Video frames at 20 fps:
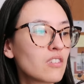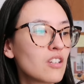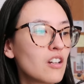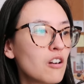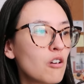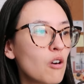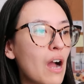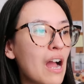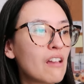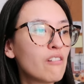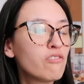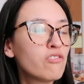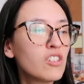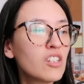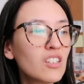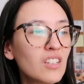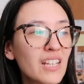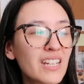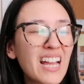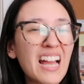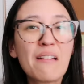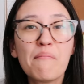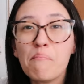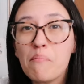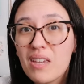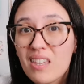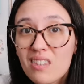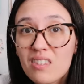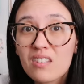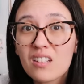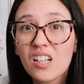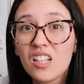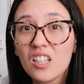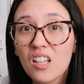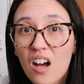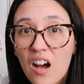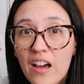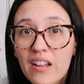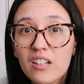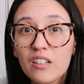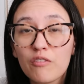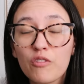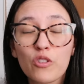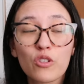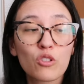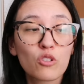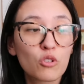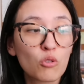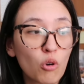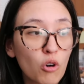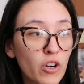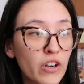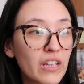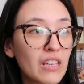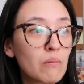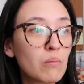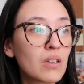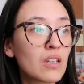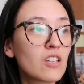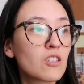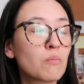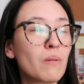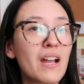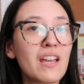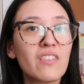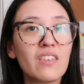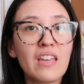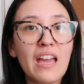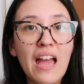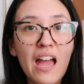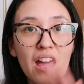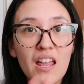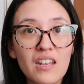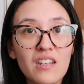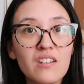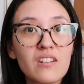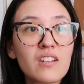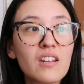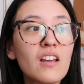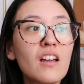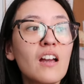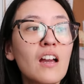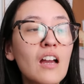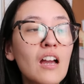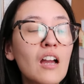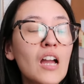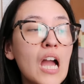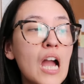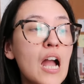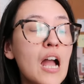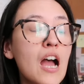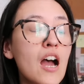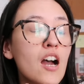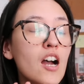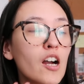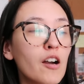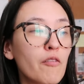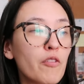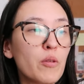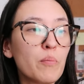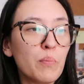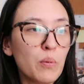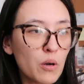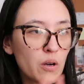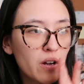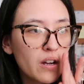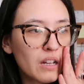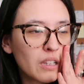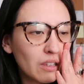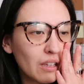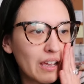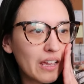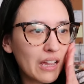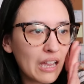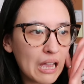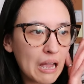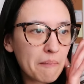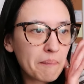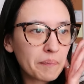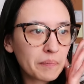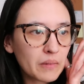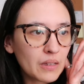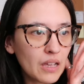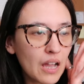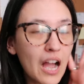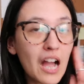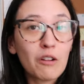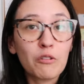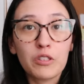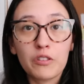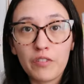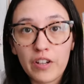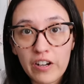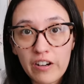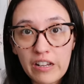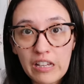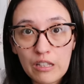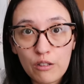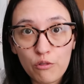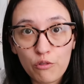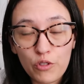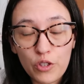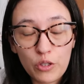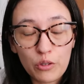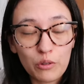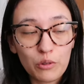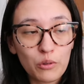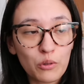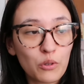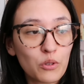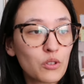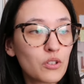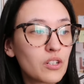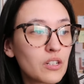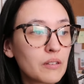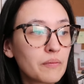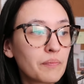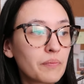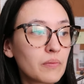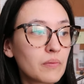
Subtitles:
So I feel like I missed a lot of the story because by the end of the book, like, I was very confused